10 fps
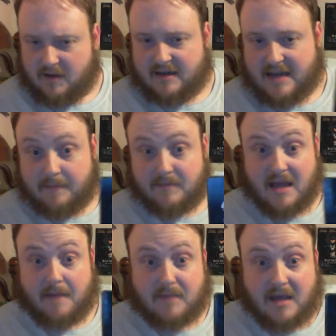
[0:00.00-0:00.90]

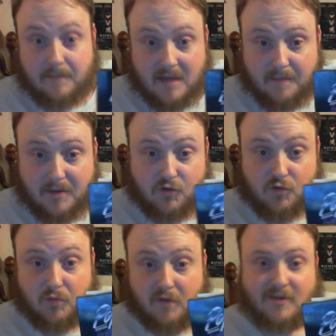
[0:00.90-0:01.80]
deep into a
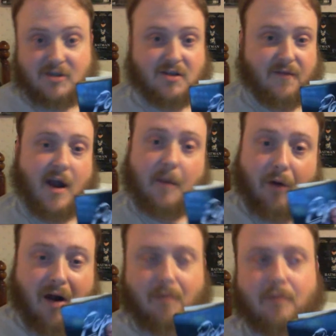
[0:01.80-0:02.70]
movie just to find a
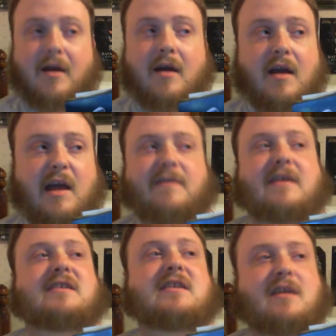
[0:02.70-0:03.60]
problem. If I
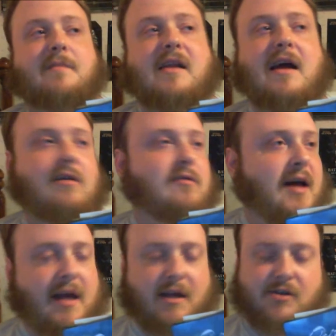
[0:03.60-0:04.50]
see something I don't like, I just